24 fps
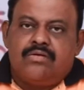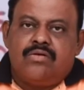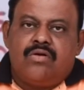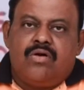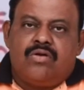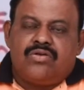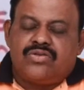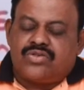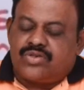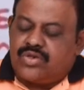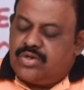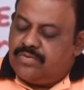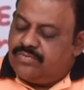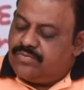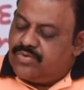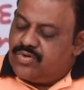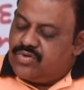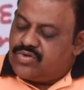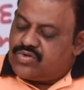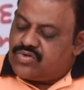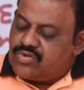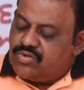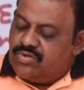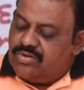Cost of
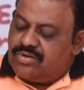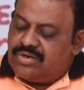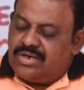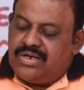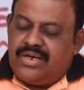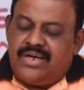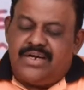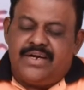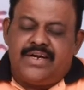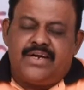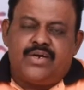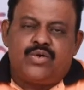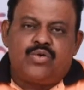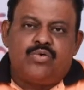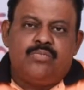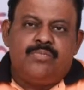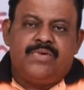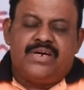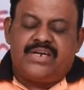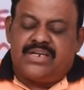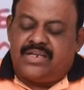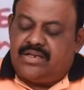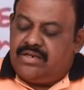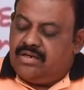goods sold relating to
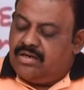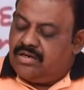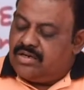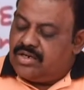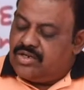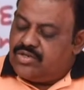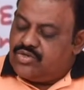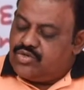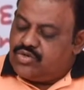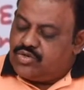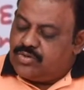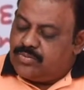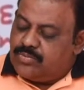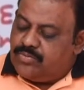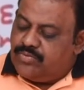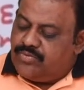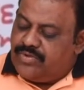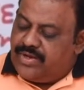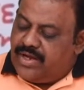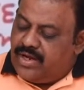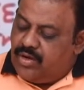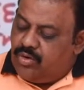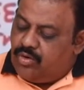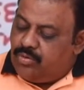material
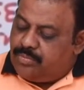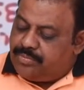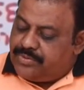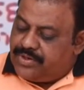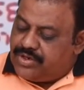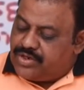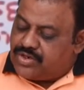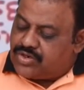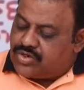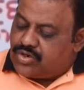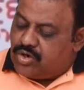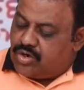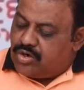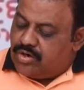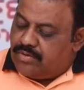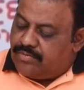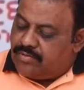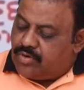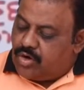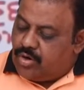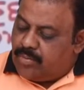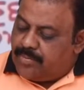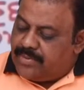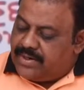consumed. We have opening stock
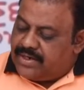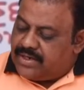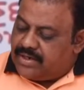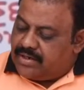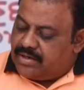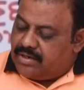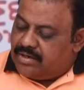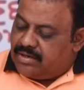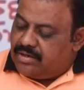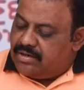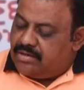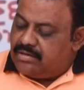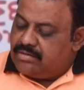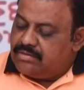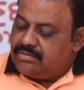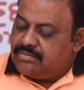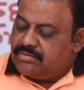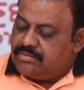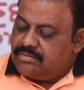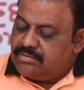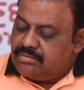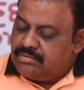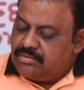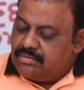of raw material,
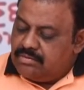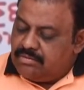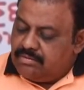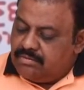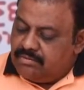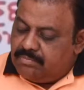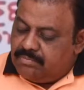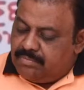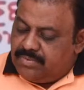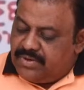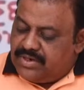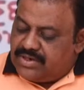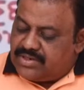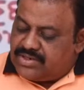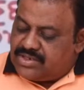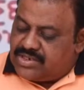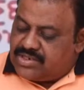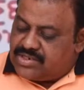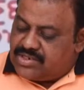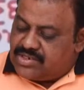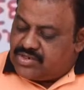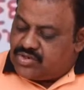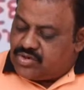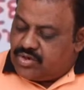
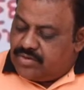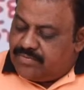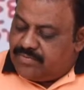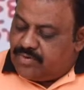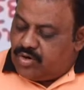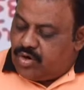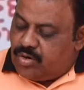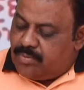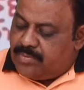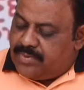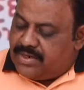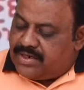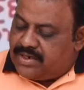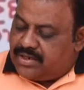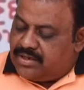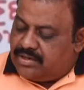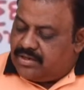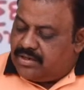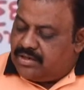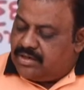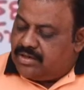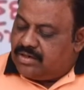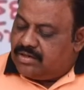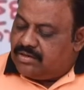purchases of raw
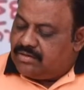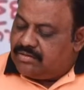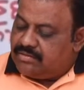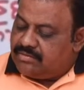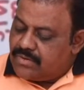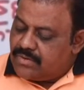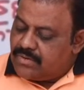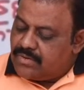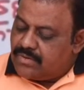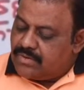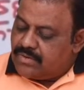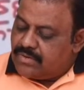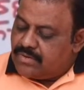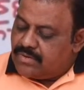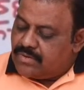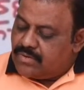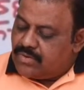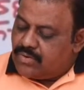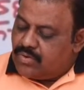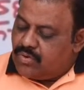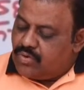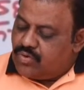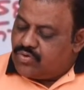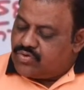material,
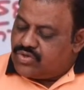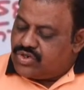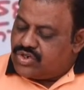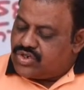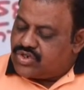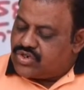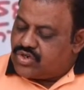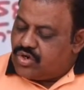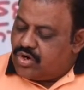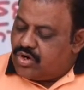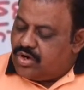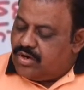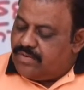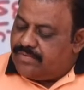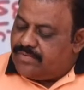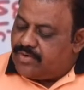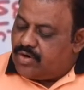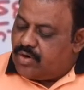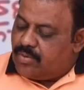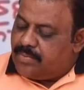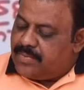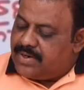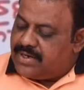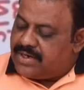closing stock of
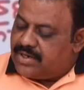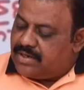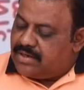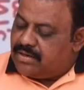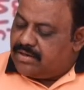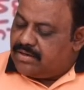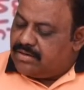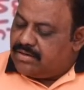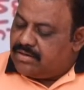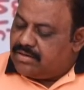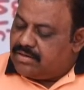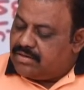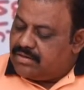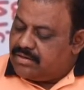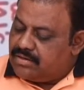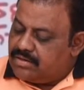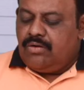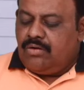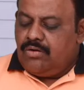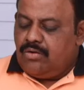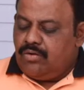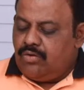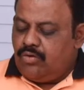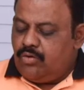raw material.
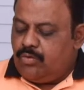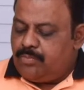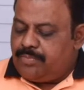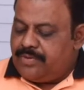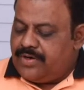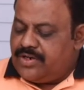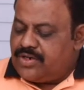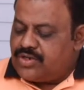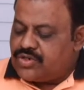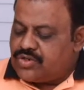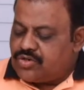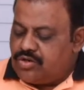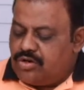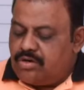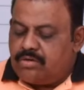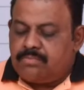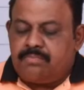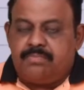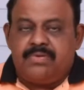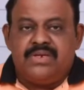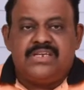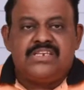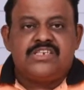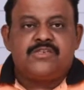Opening
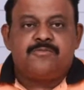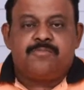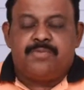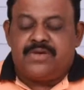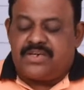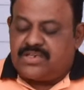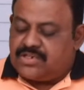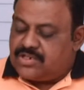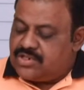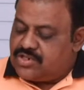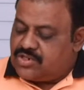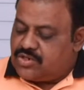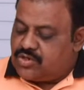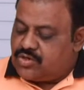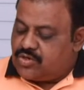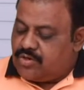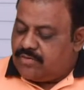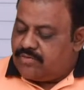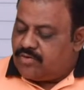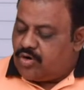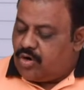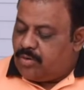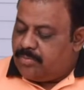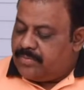stock plus purchases
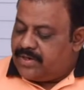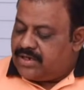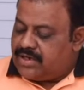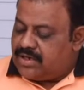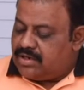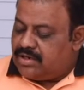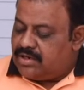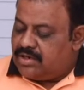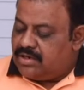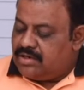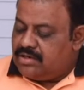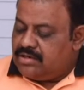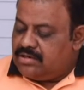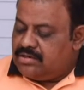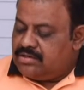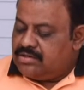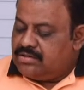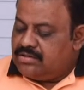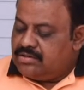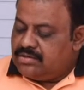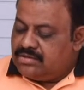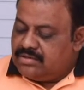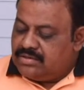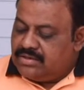of raw material,
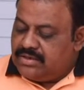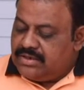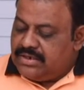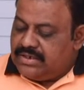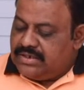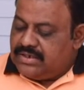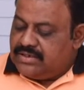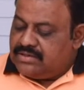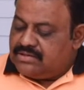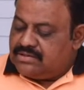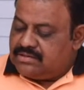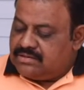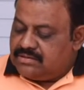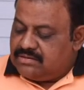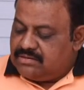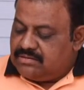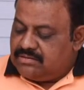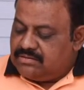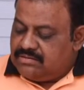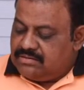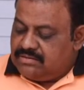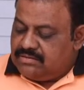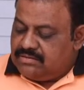it is